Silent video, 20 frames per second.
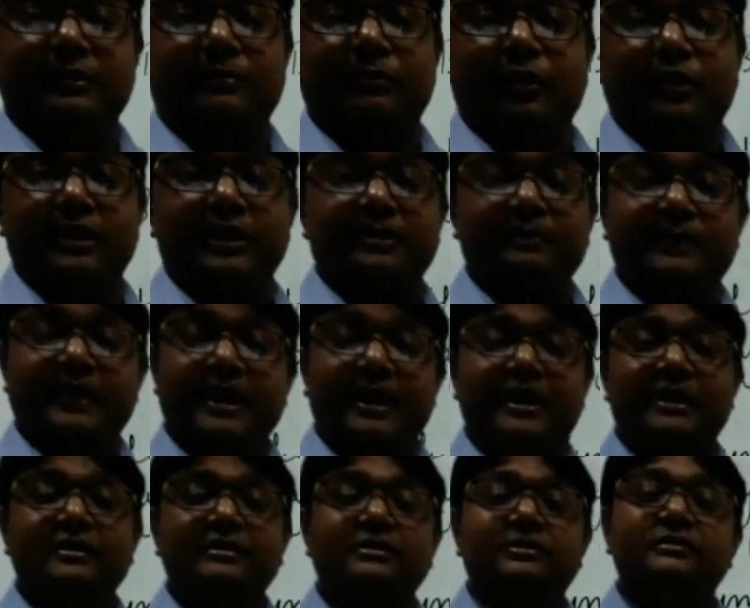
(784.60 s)
the body
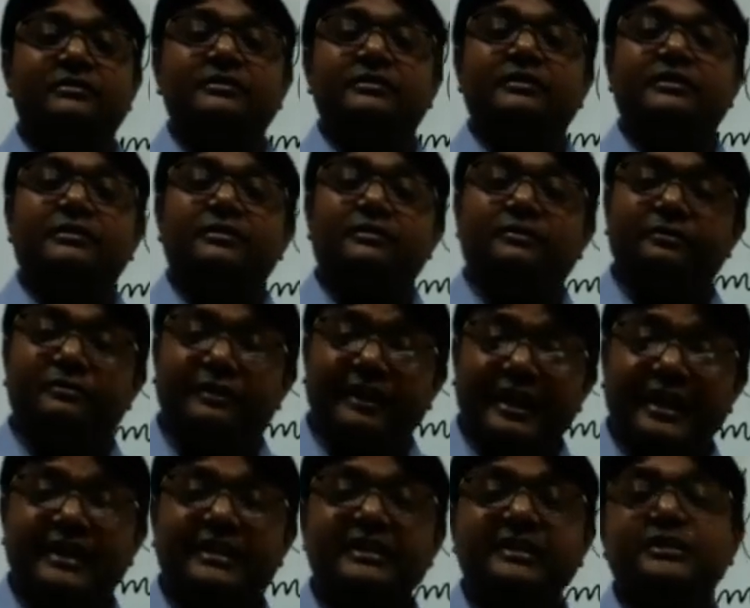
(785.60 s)
part,
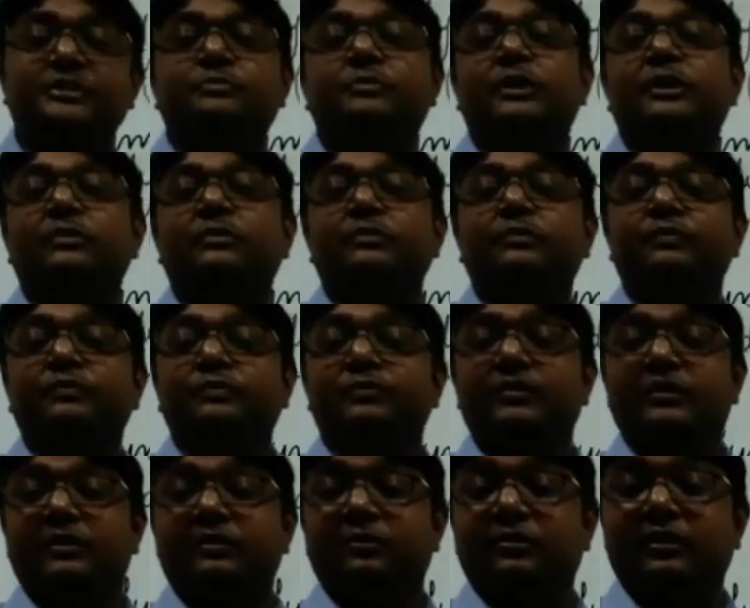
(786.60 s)
weight is being
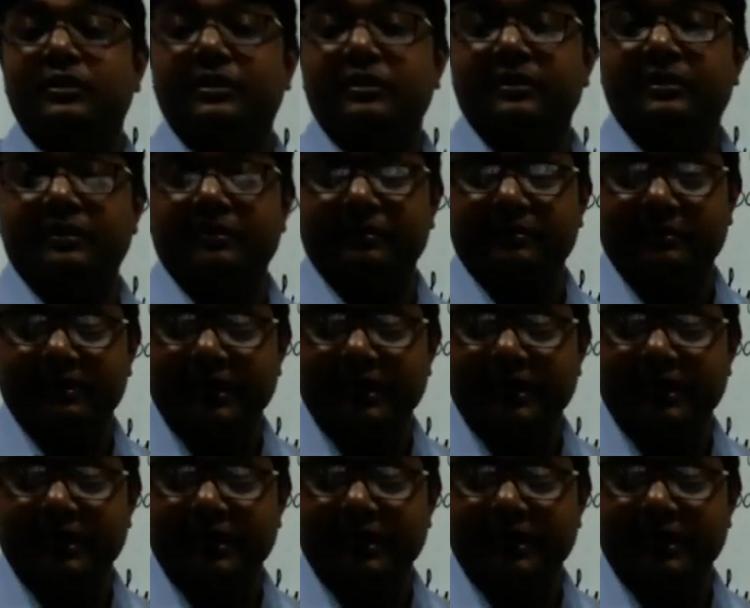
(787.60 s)
bear